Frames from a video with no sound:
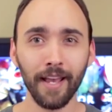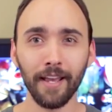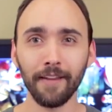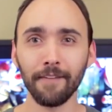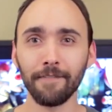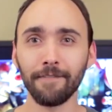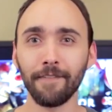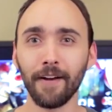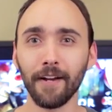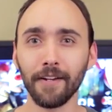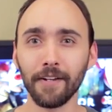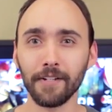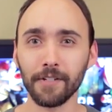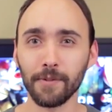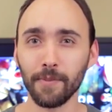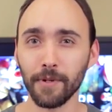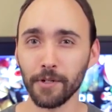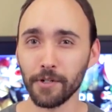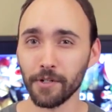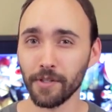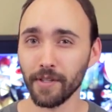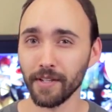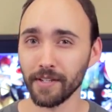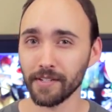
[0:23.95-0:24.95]
and find as
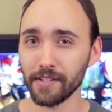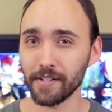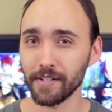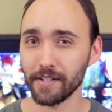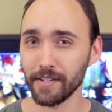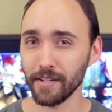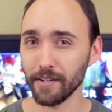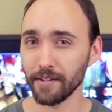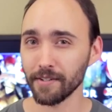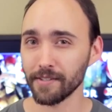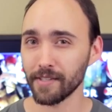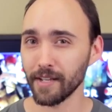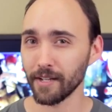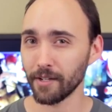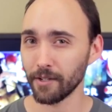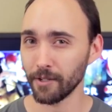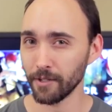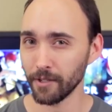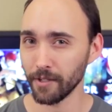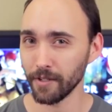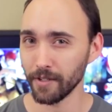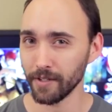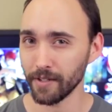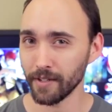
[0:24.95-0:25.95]
much things to steal as they
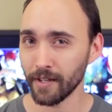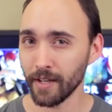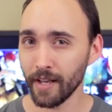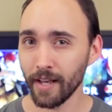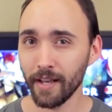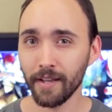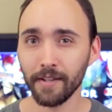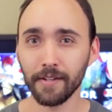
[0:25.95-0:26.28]
could.